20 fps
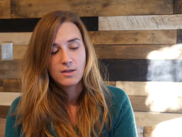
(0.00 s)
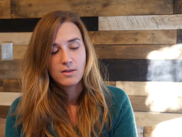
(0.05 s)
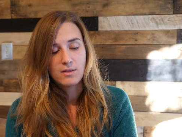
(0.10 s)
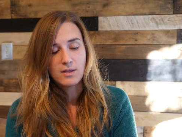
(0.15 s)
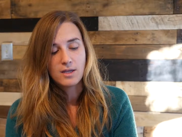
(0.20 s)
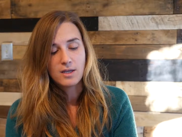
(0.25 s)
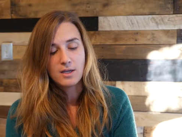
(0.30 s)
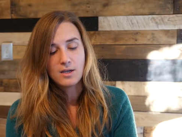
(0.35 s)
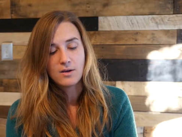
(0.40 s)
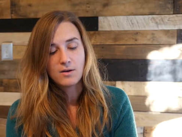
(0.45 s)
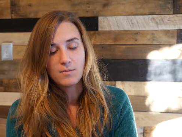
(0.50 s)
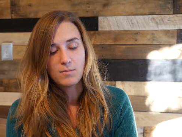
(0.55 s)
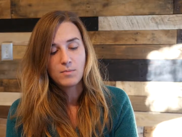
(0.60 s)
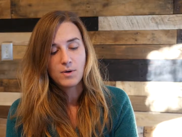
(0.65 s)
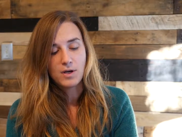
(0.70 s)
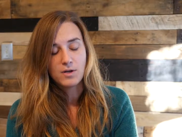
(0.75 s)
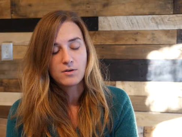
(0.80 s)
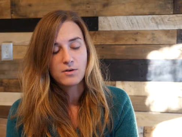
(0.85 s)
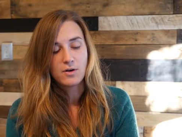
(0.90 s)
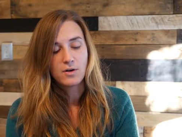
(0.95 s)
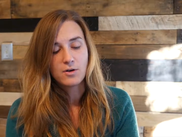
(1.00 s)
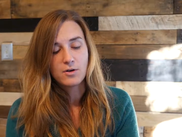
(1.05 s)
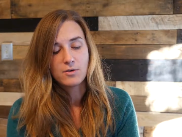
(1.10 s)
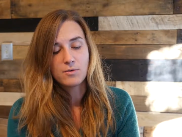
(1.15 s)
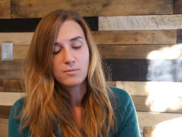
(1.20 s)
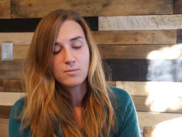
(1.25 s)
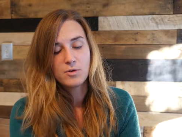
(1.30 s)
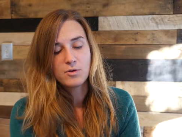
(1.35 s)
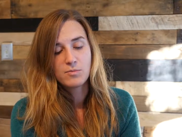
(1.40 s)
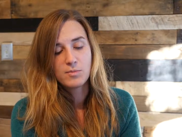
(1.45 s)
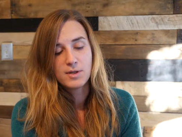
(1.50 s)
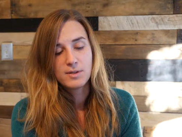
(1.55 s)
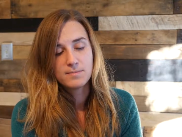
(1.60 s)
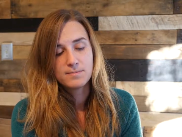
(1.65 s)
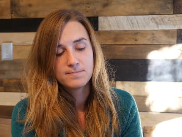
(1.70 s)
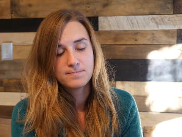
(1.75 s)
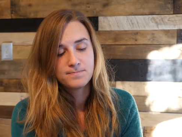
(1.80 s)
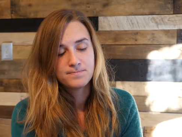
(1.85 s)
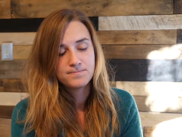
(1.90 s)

the modern art movement.